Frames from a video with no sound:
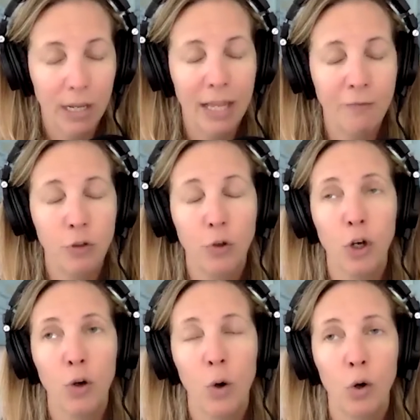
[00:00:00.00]
If you
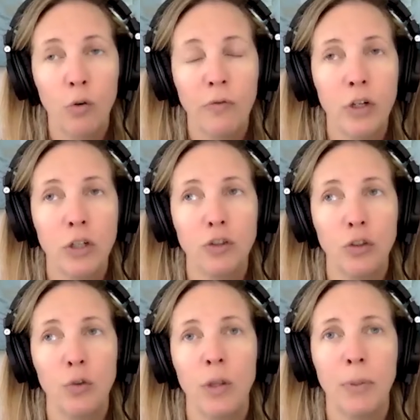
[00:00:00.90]
go over
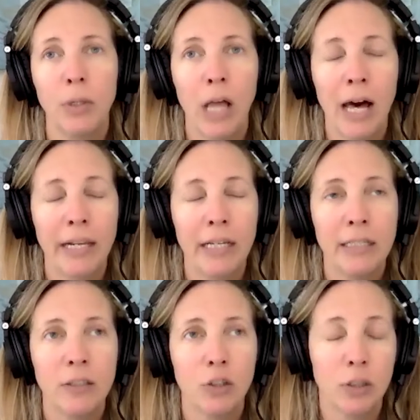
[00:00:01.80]
to the
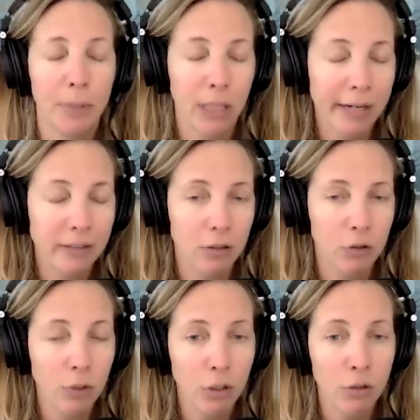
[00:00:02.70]
Pilates in the
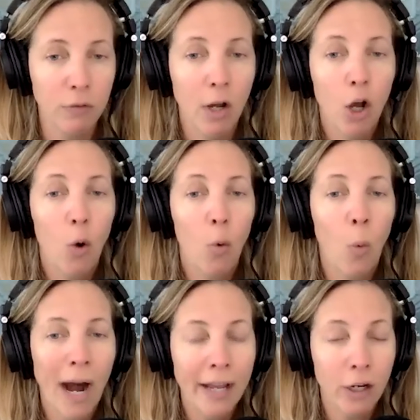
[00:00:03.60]
Grove,
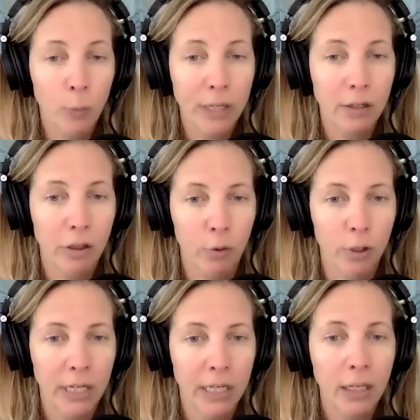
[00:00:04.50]
why are we an
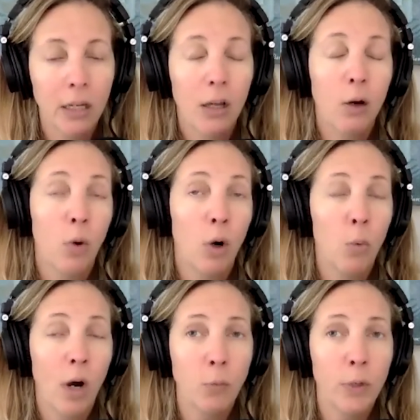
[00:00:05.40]
authority? Well,
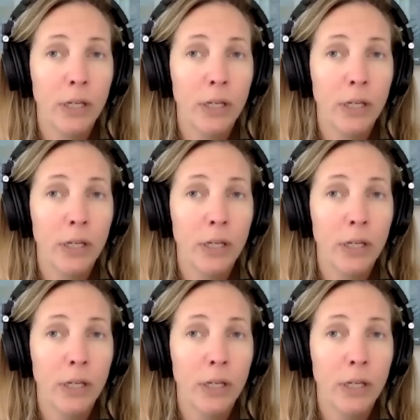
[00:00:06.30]
one,